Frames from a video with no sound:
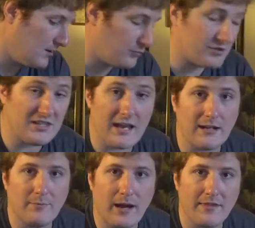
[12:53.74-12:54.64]

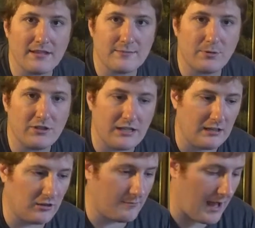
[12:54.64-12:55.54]
presented by this
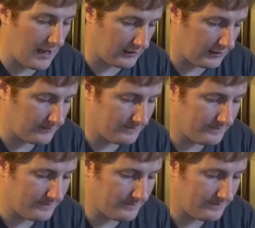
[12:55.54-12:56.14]
particular model.